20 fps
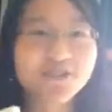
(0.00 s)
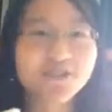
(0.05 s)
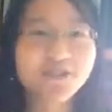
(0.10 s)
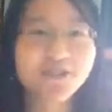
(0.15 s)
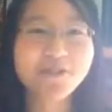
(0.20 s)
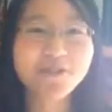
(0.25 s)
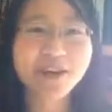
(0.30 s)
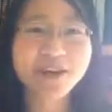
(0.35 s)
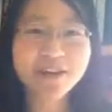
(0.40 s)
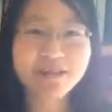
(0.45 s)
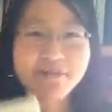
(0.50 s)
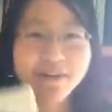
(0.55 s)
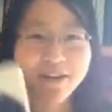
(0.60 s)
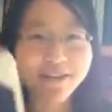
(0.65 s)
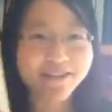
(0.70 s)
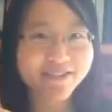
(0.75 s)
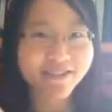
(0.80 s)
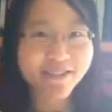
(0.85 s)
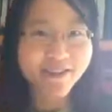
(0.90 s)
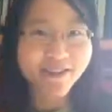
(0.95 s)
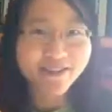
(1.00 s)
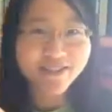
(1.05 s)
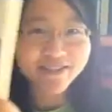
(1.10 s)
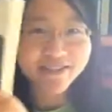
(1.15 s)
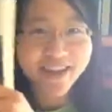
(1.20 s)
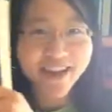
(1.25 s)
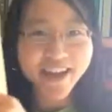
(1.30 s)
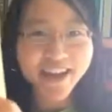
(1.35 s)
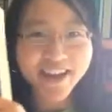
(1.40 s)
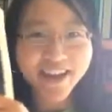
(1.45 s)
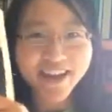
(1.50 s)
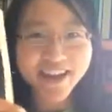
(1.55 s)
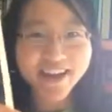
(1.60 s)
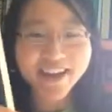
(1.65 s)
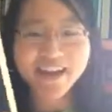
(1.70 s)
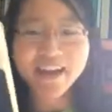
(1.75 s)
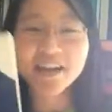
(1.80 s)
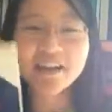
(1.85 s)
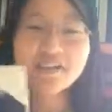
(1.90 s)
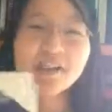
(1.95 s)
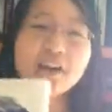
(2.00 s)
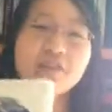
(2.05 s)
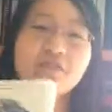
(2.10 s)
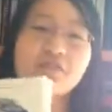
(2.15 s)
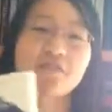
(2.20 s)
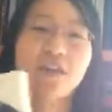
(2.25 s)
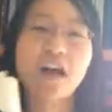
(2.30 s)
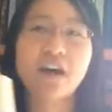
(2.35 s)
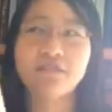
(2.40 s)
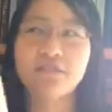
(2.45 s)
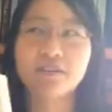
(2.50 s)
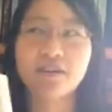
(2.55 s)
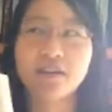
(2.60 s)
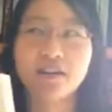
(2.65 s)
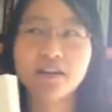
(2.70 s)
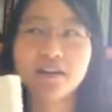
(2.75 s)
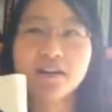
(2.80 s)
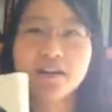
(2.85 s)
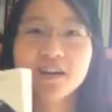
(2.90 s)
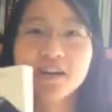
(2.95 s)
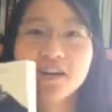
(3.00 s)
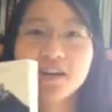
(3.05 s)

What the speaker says: So anyway, so yay. And I love Kafka.